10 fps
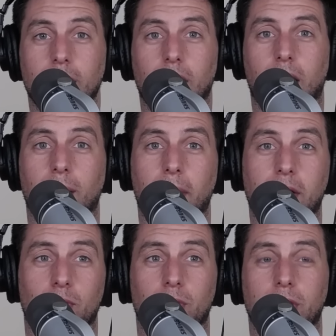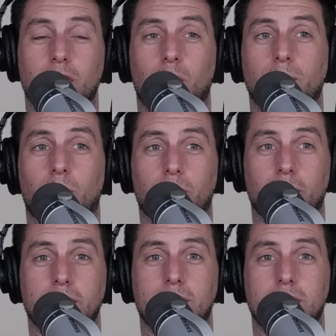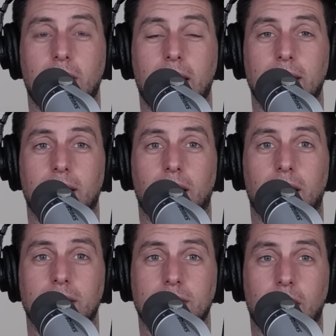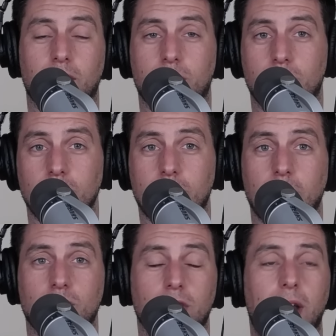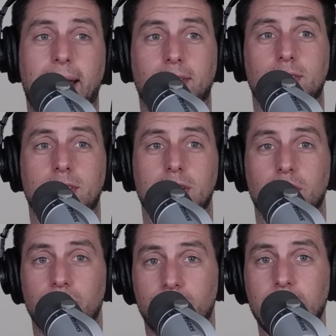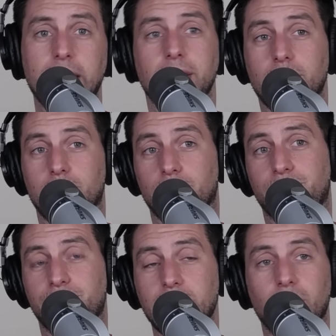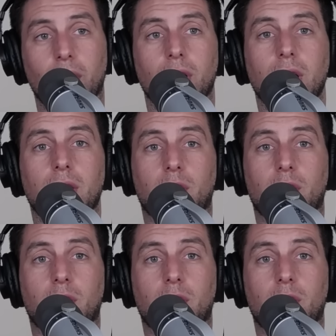Um, I don't really know what more there is to say. Uh, he's got good touch, good accuracy, good feet, good feel.